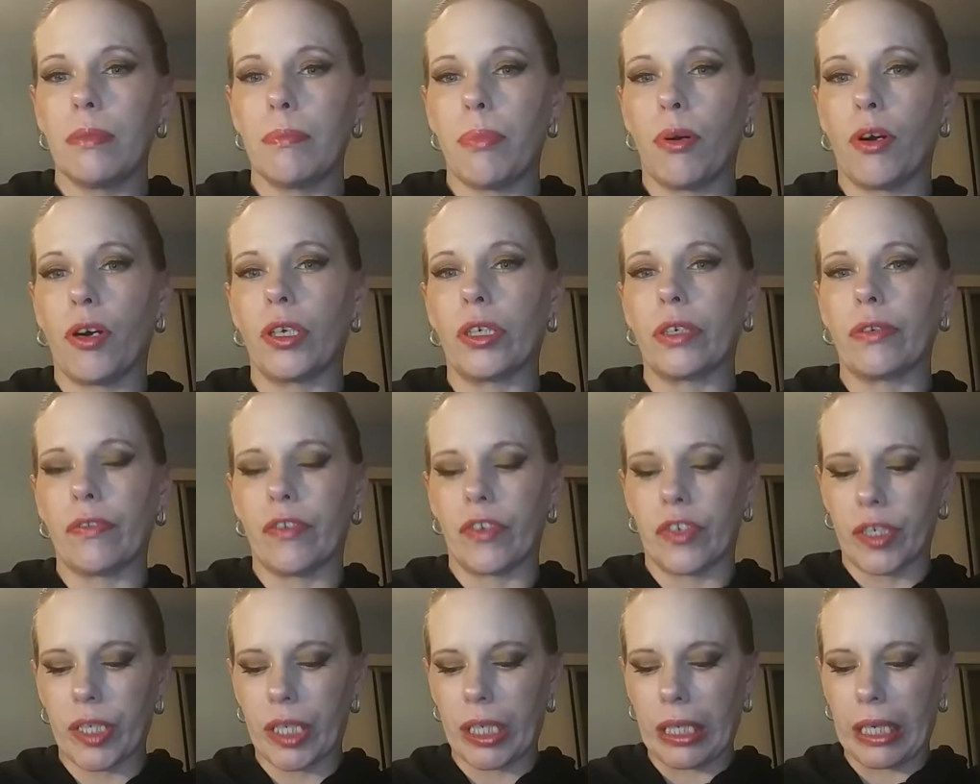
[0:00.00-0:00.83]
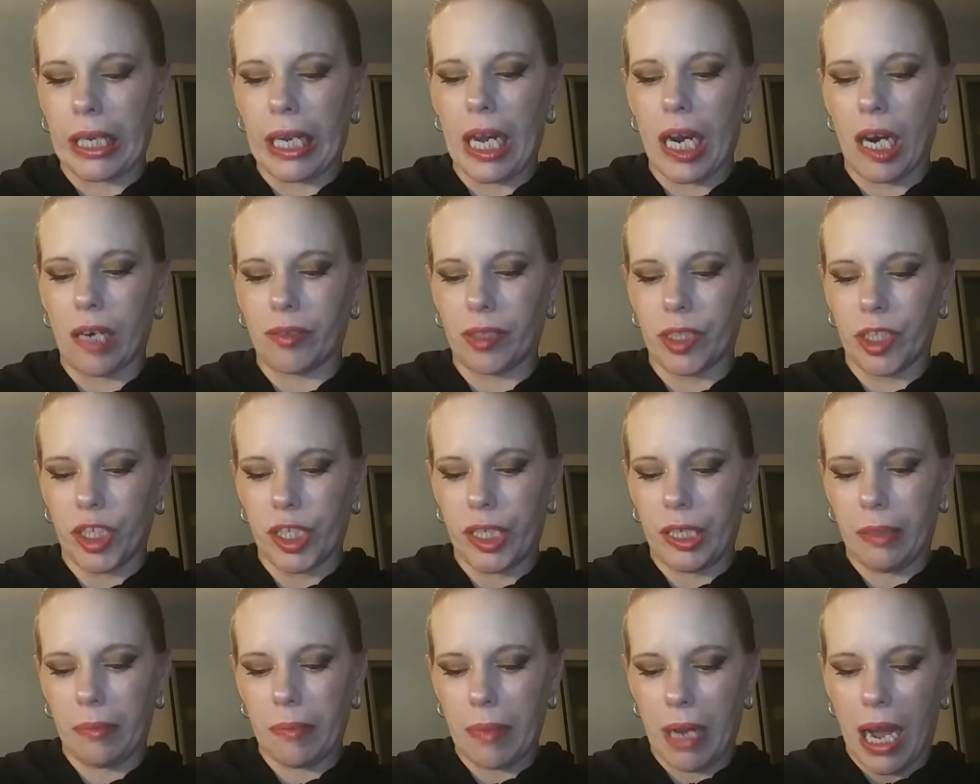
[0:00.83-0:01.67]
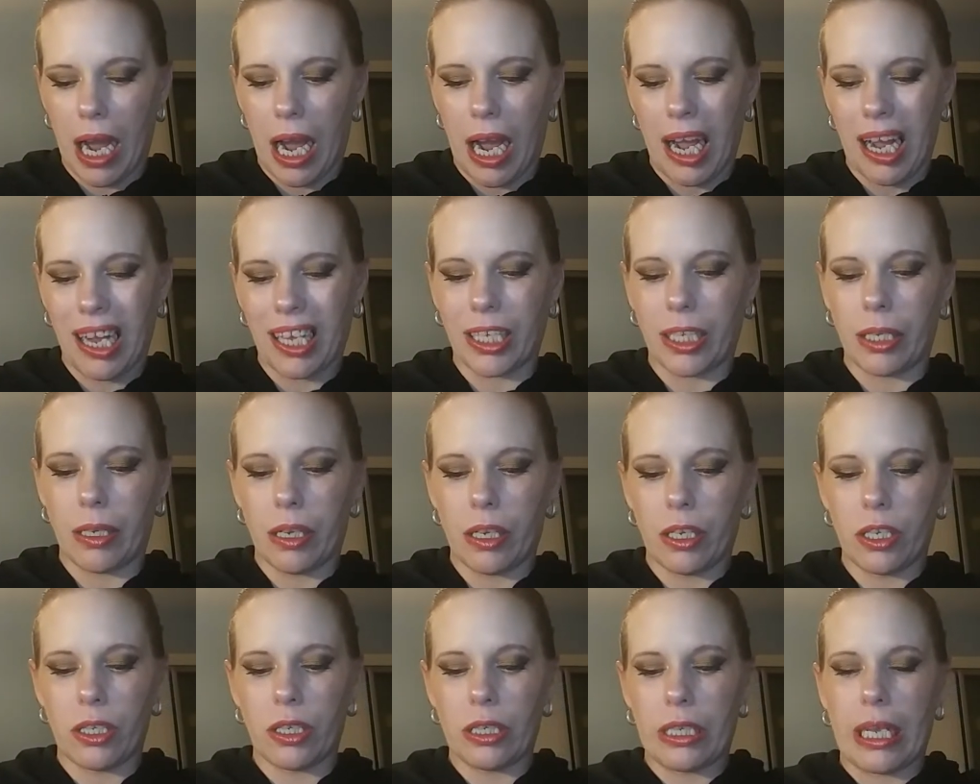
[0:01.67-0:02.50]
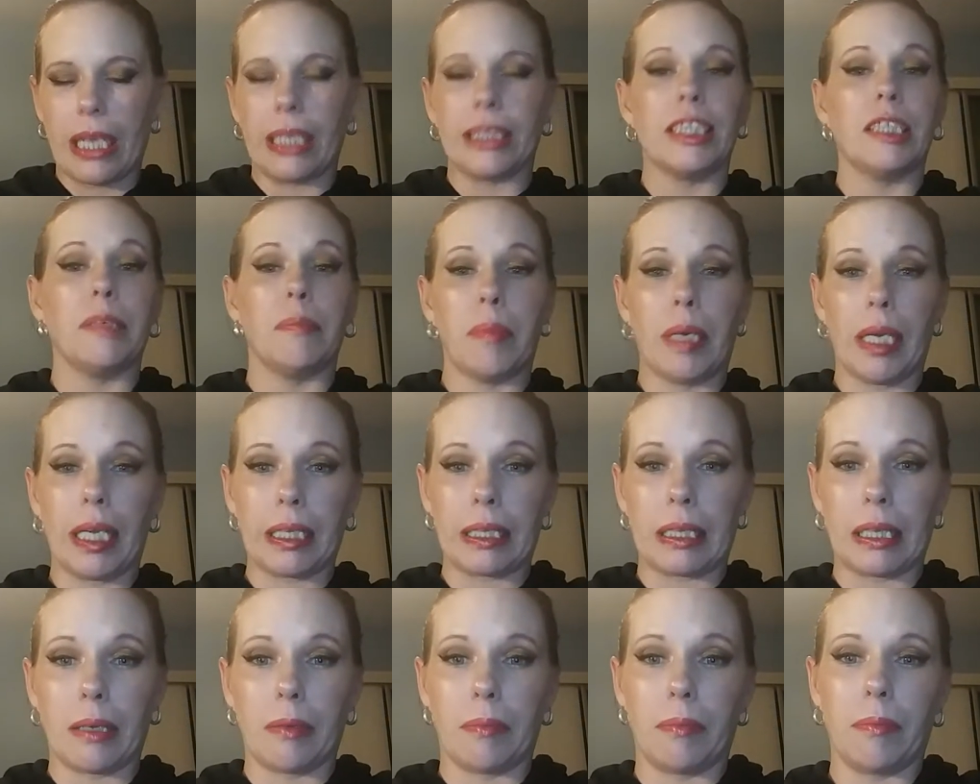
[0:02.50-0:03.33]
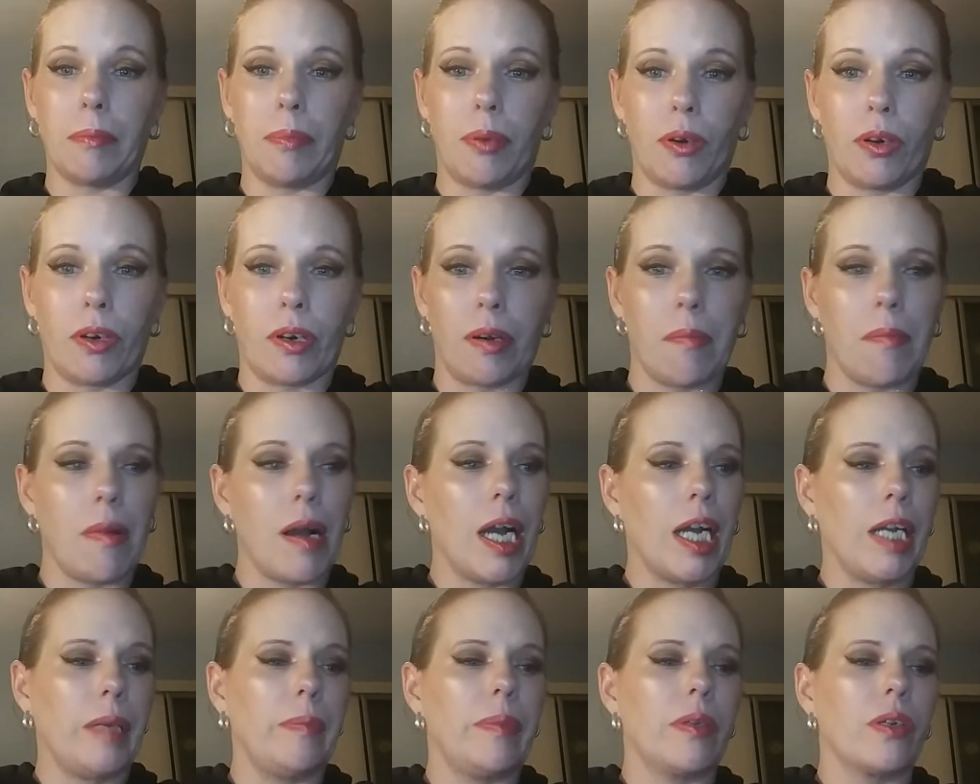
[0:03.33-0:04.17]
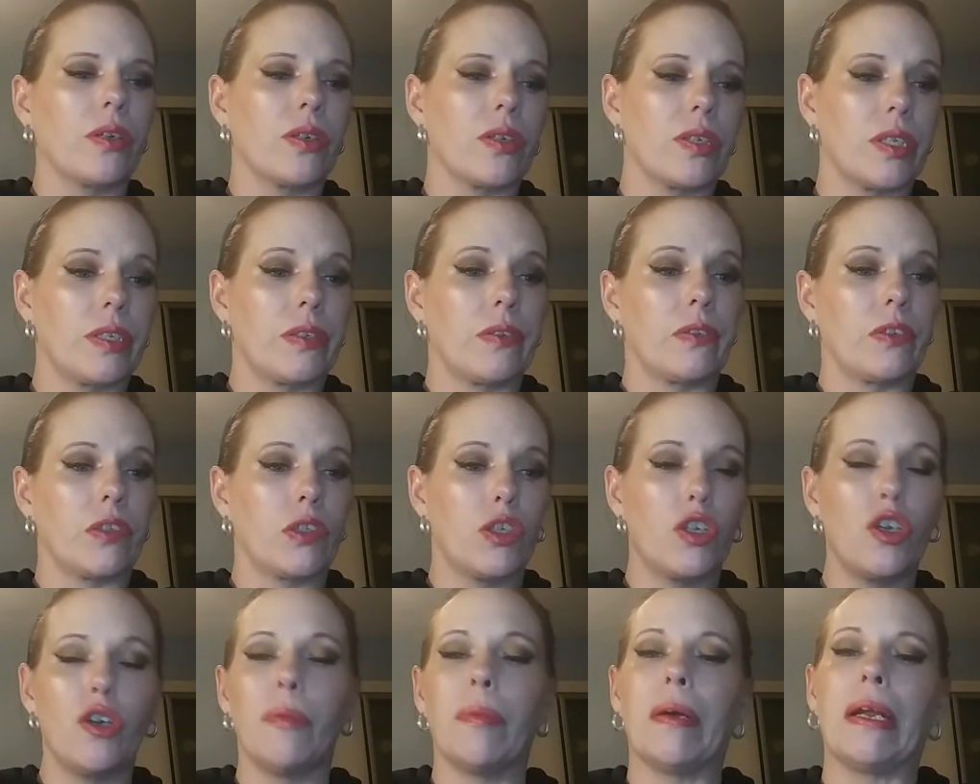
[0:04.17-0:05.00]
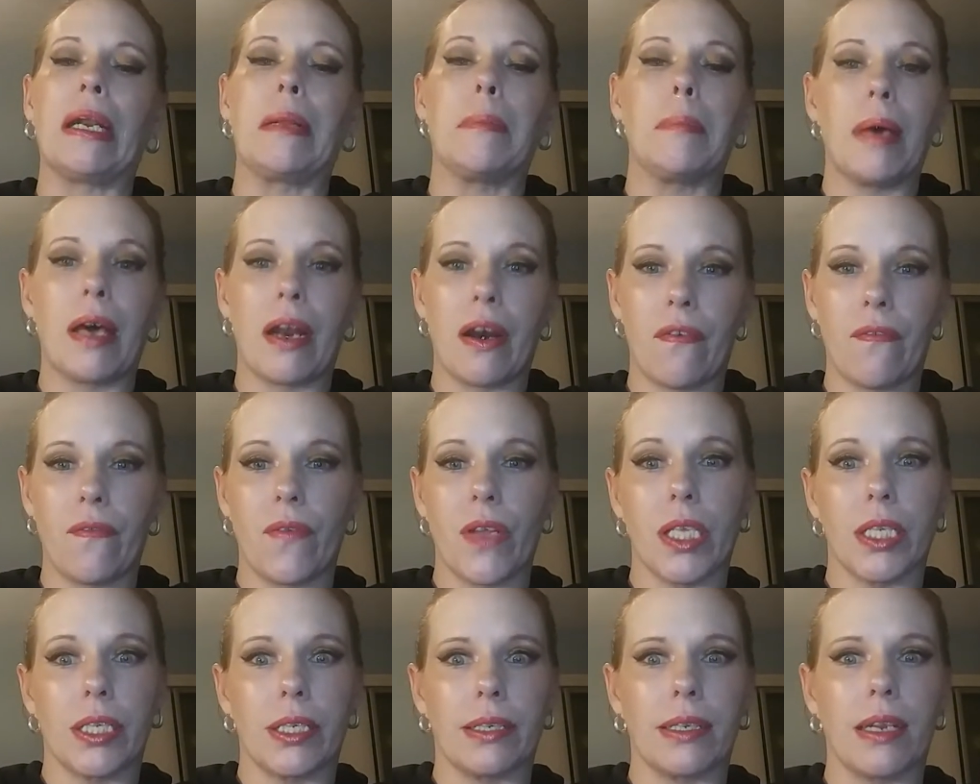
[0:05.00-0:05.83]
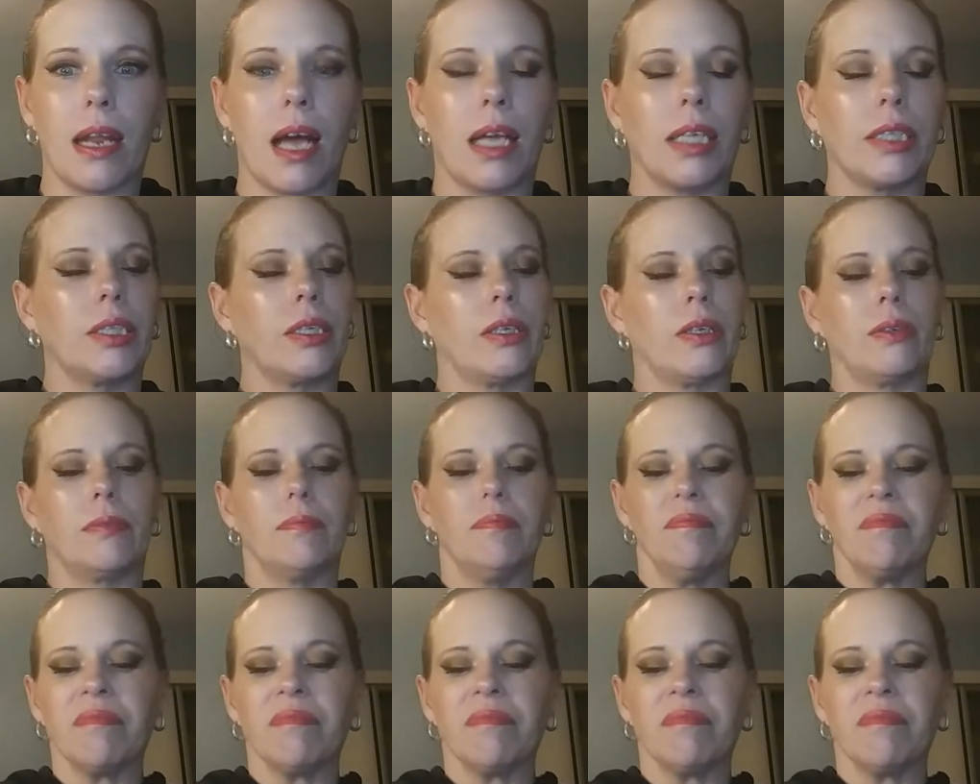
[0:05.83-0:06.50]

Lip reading: part of your skincare regime, I tend to make them part of mine because too many benefits not to.